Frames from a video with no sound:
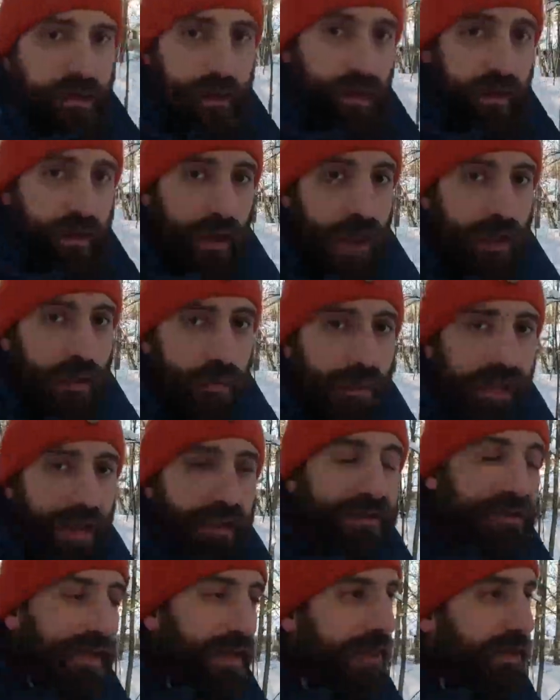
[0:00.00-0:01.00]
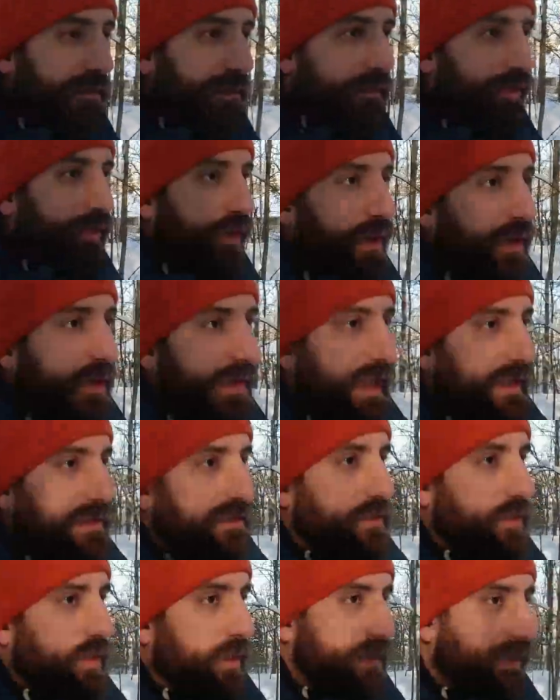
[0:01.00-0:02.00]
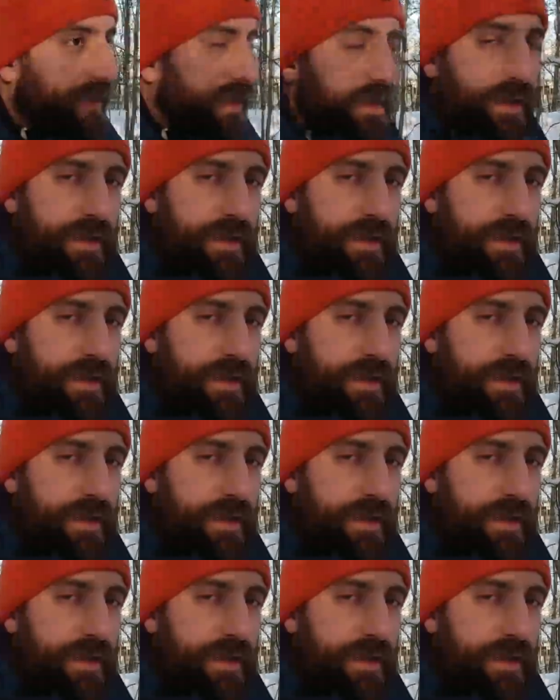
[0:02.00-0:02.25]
Okay, what else before it gets too cold?